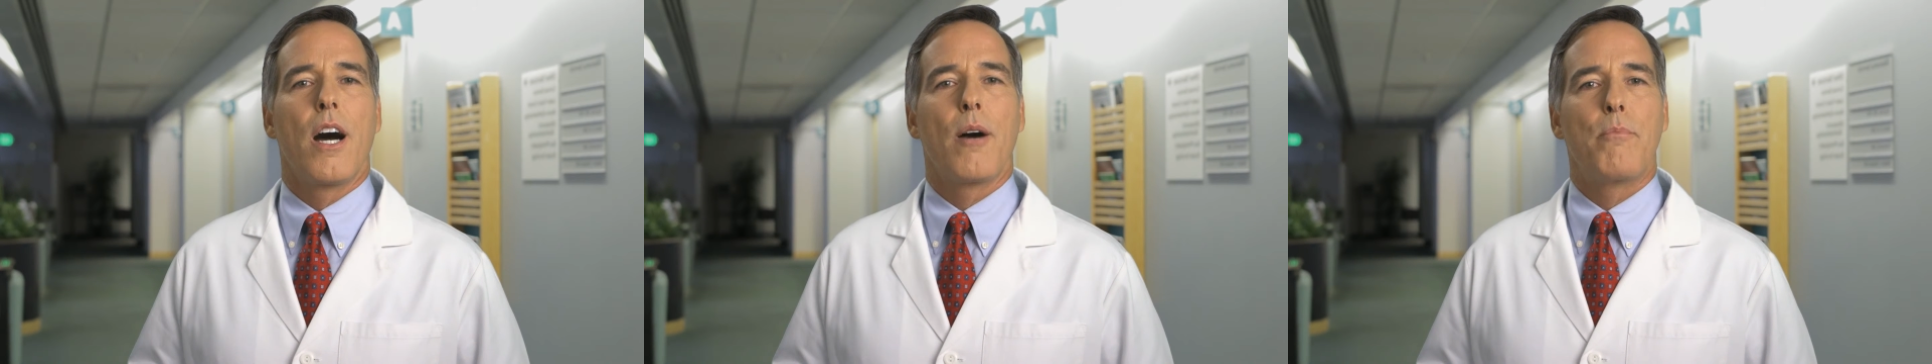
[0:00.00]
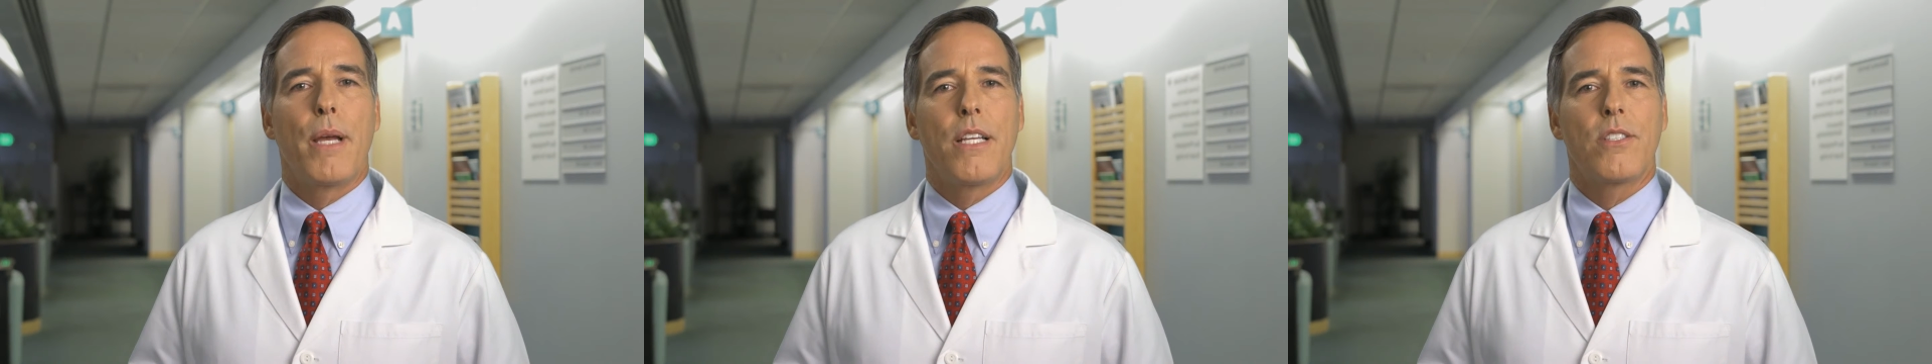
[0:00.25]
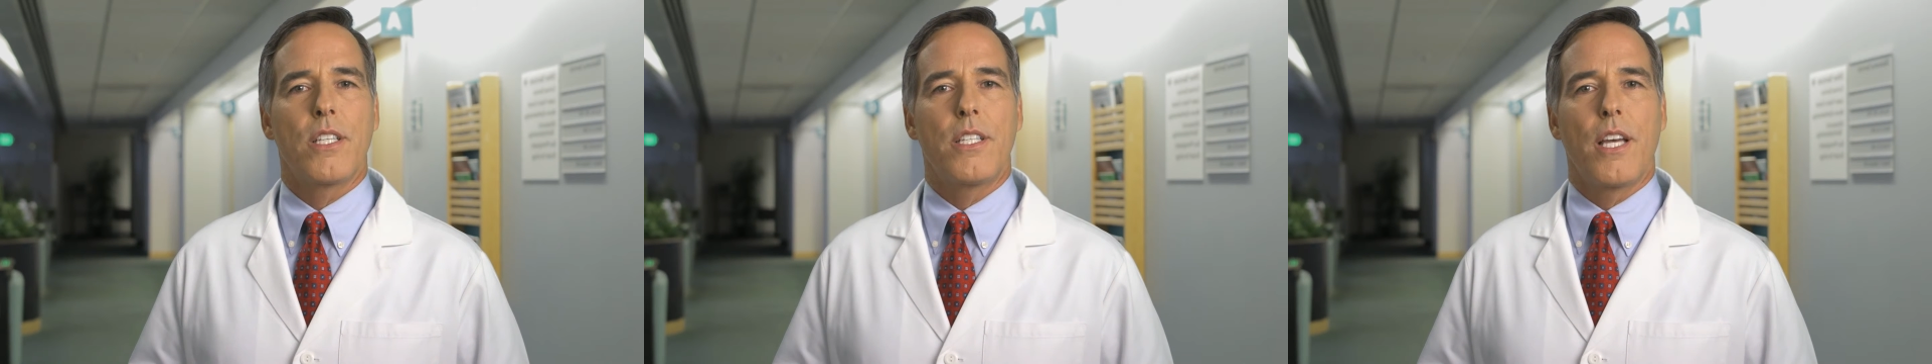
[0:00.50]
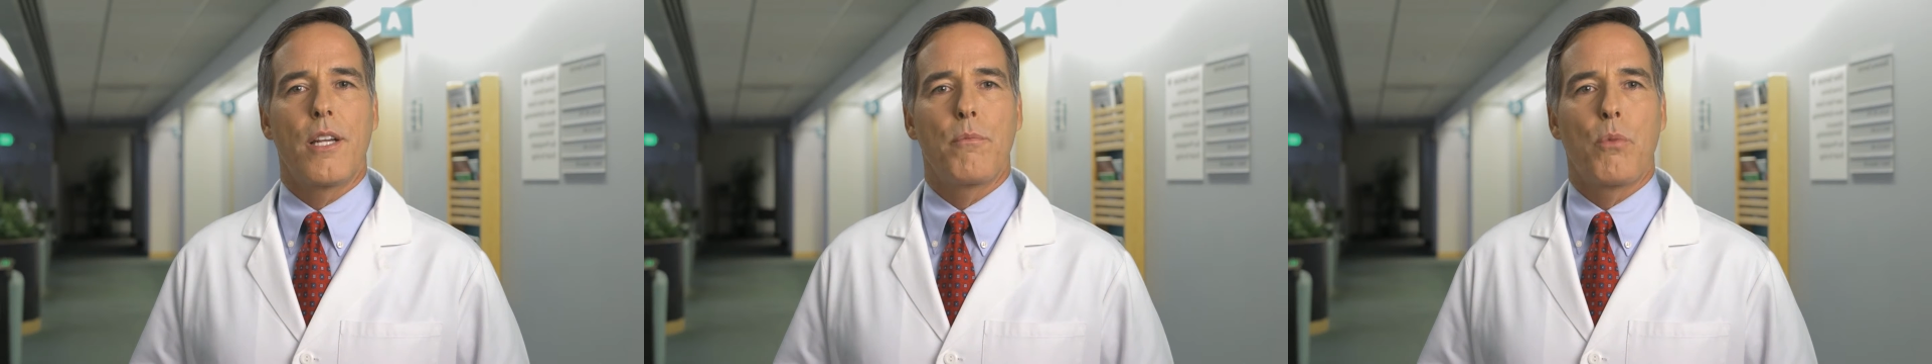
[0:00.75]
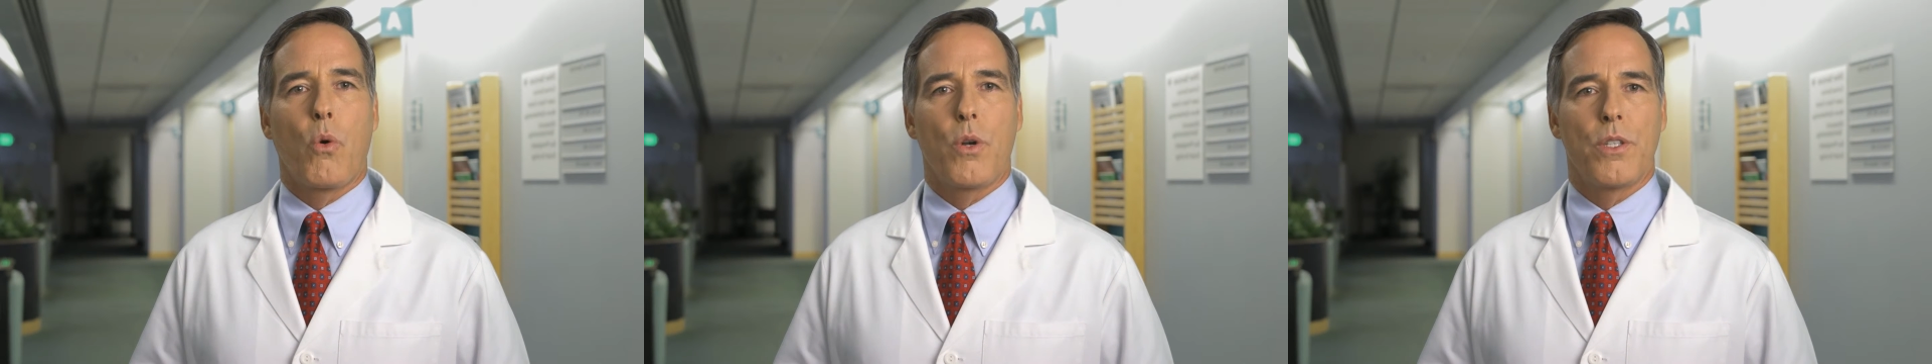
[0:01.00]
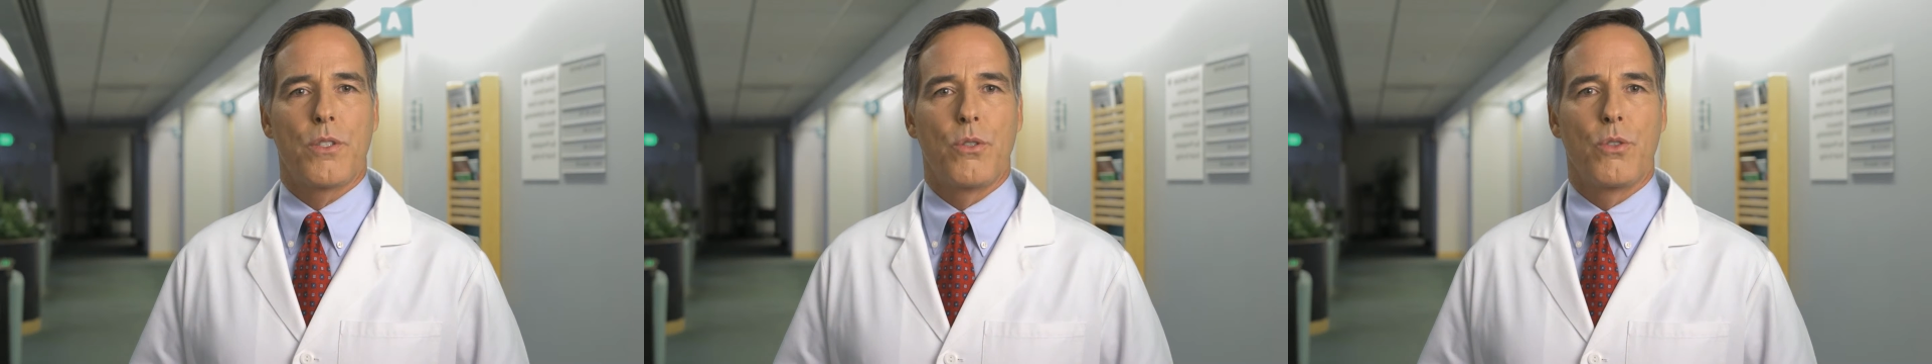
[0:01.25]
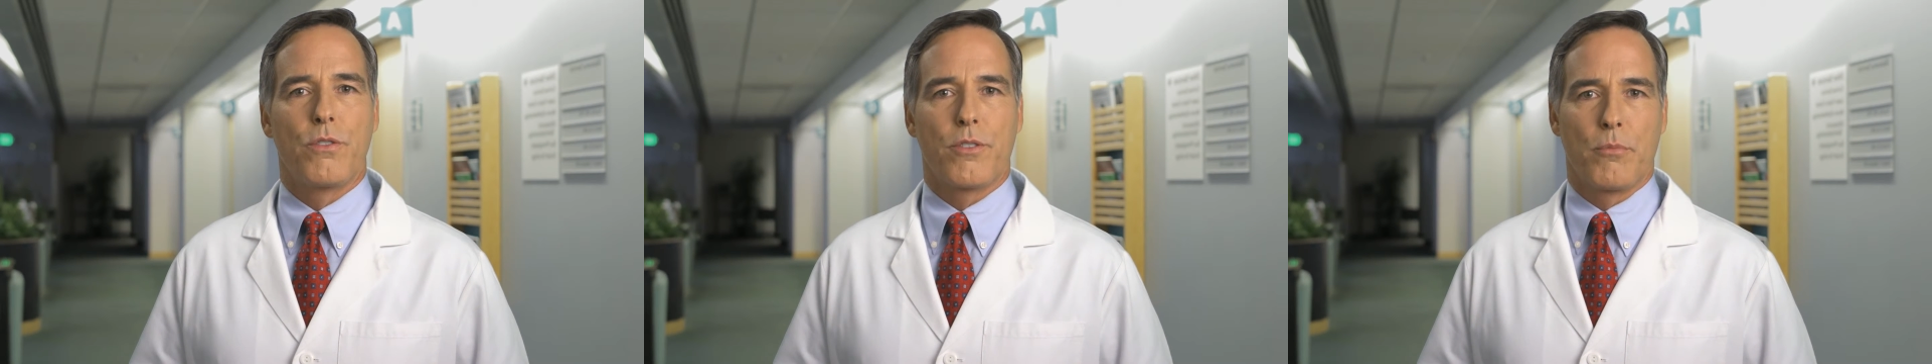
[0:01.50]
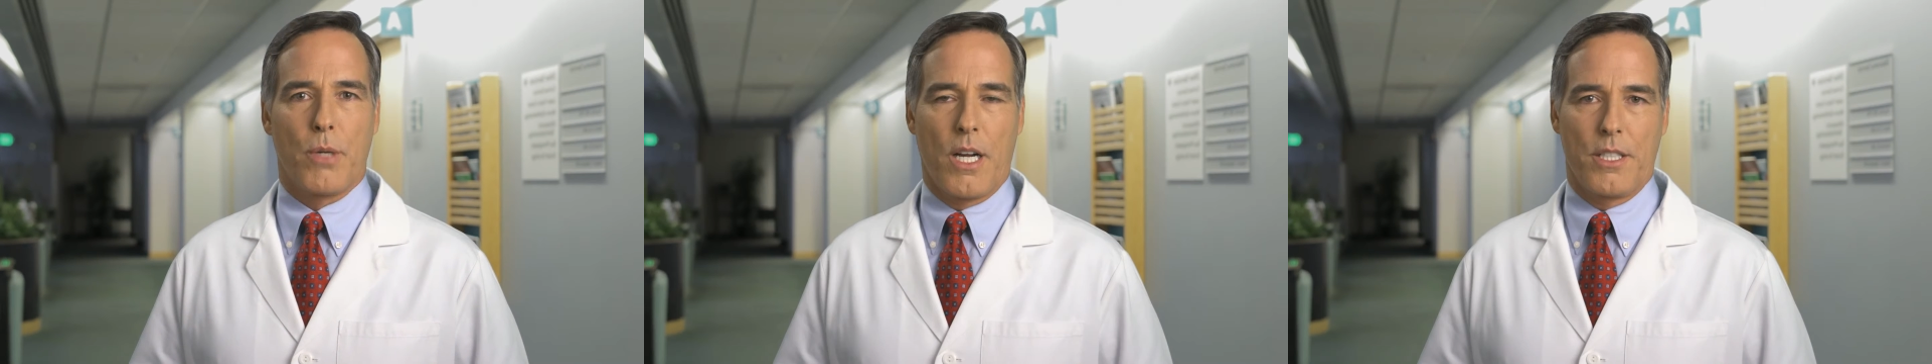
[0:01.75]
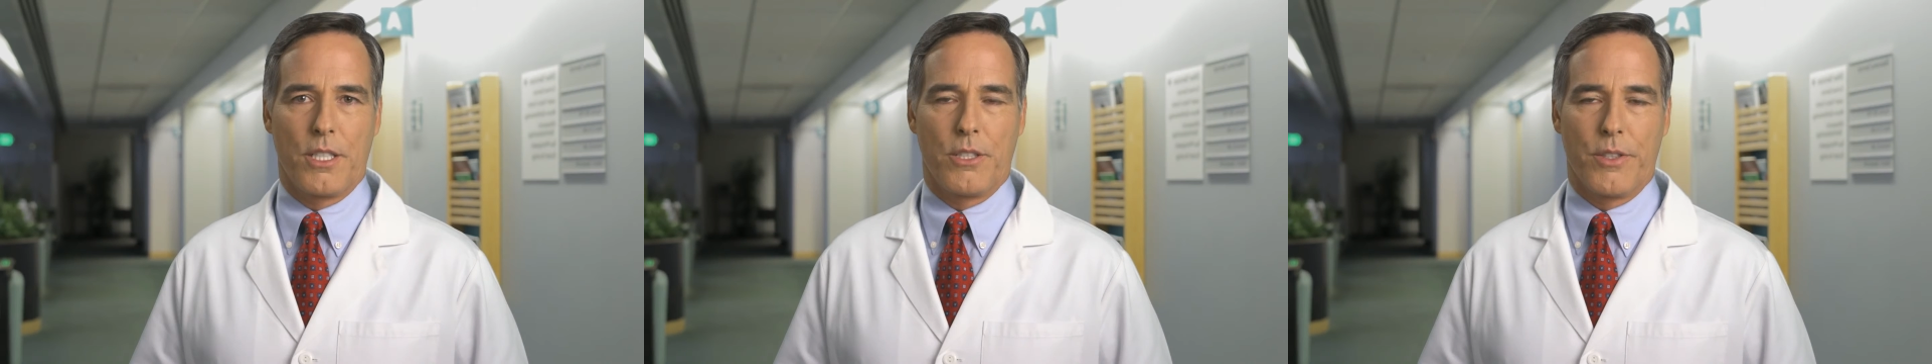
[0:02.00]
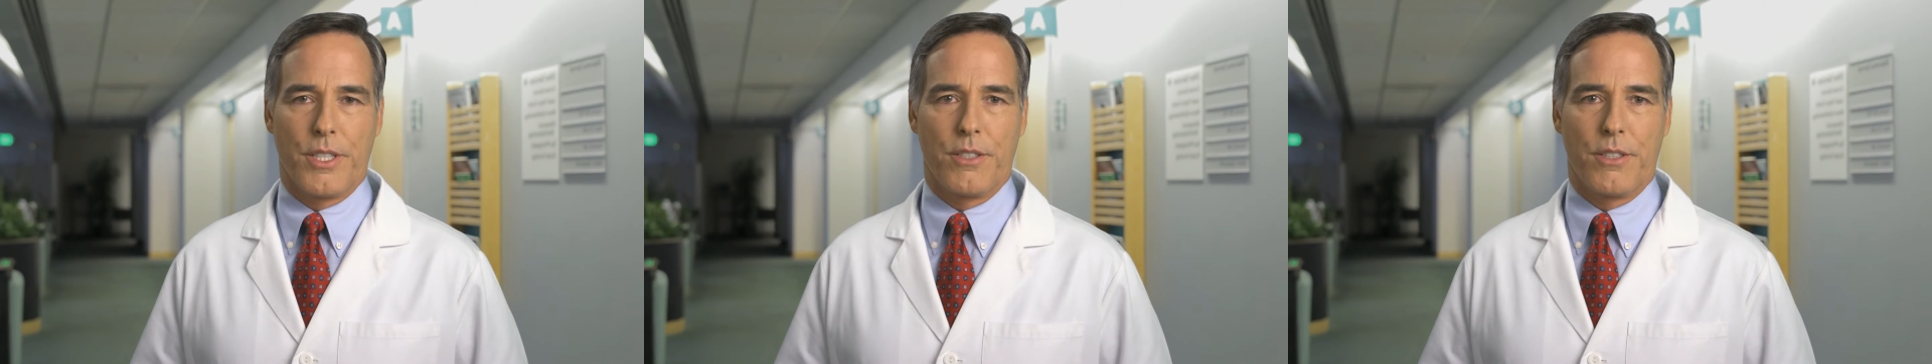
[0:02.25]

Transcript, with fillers: A basic yet important tool for monitoring